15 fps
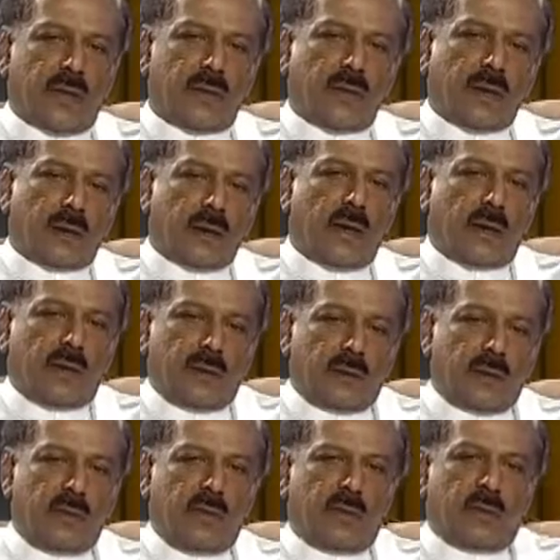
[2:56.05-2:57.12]
And I
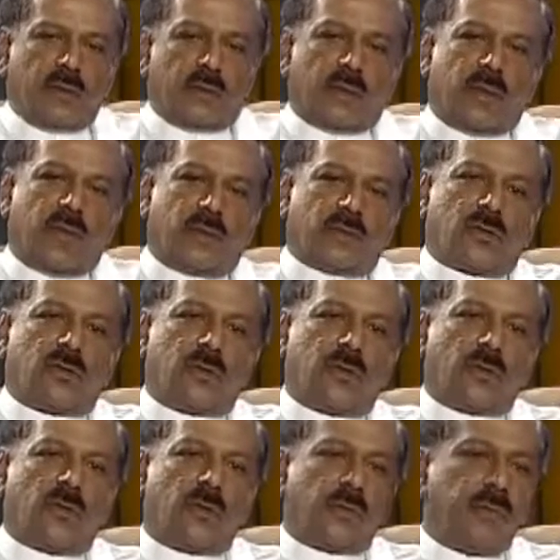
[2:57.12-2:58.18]
agree with you. There has to be
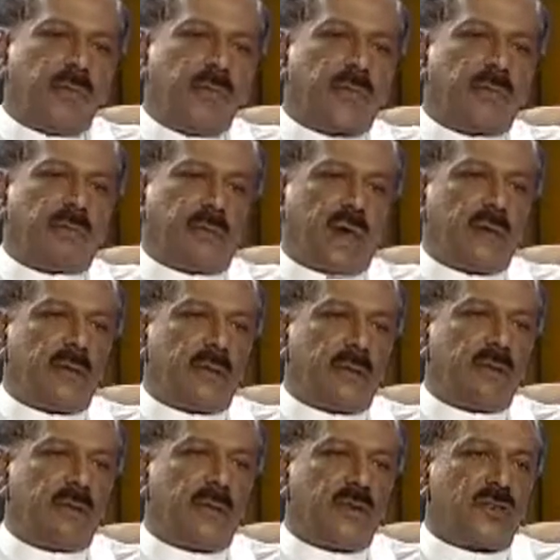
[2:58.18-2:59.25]
community
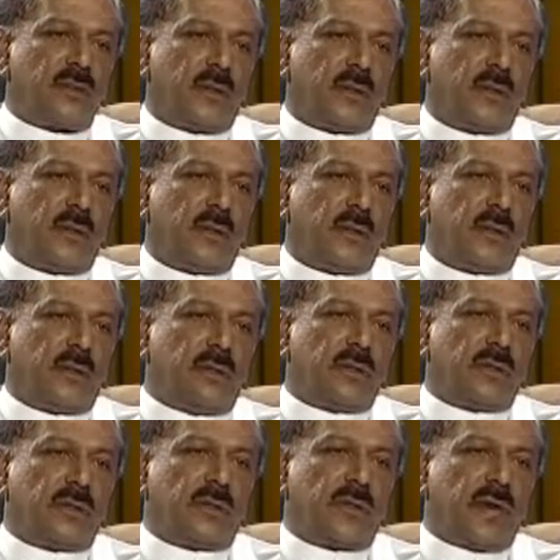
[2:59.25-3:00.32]
participation,
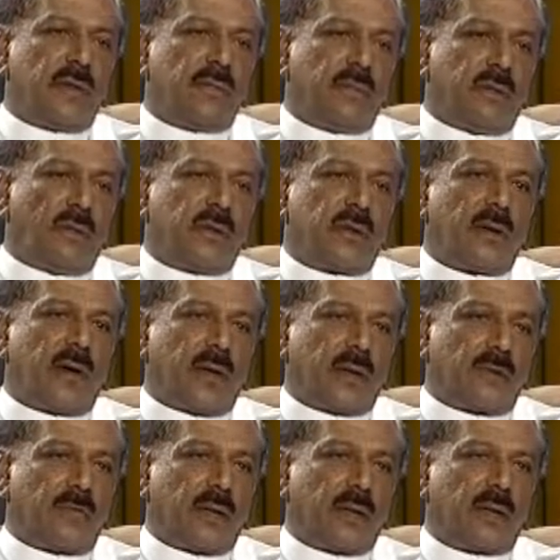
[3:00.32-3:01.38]
which is an important
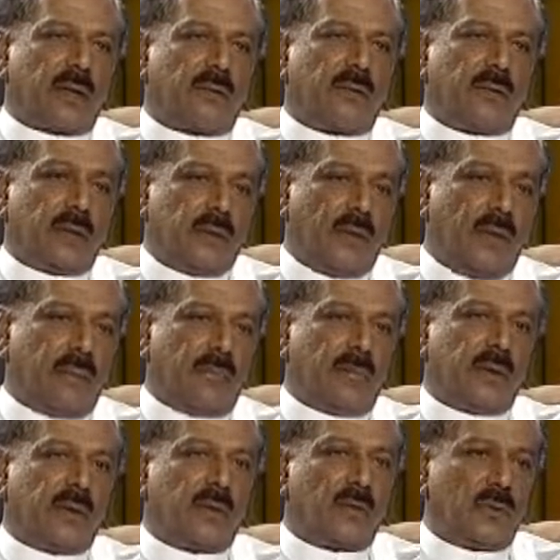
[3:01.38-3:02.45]
aspect of
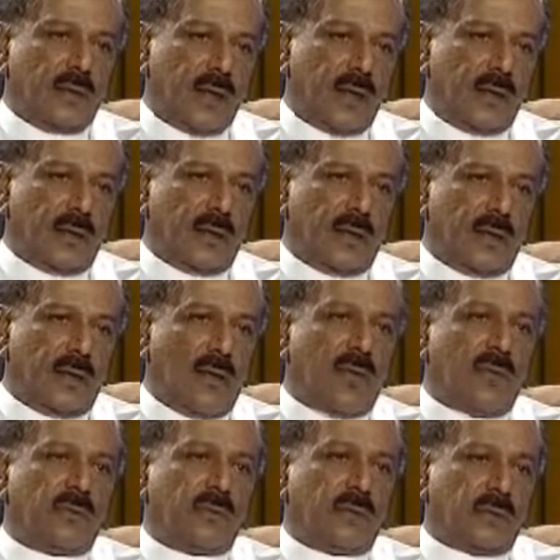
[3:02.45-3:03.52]
development today
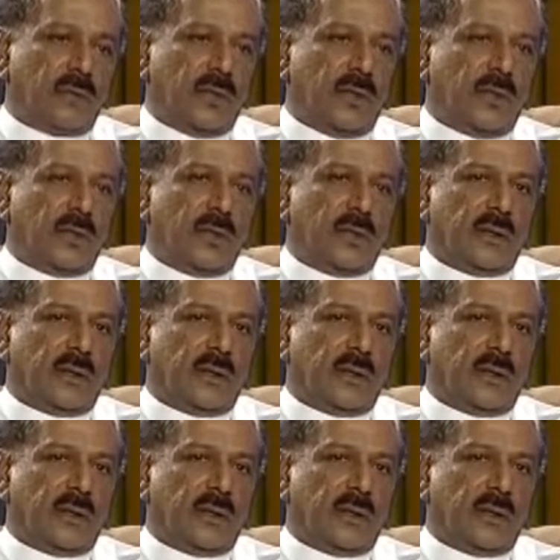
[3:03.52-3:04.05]
all over the world.